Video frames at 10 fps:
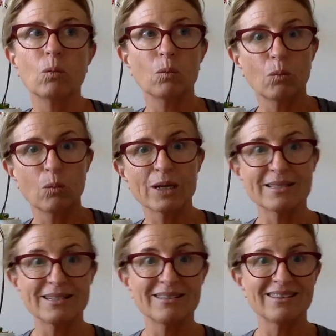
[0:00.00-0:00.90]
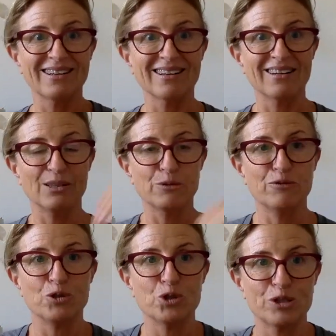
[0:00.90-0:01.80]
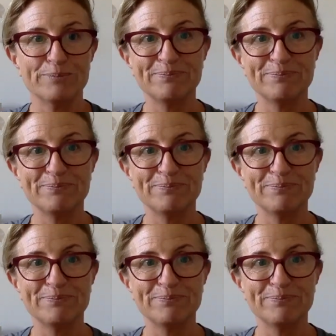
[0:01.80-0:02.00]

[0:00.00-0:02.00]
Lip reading: what's in the future.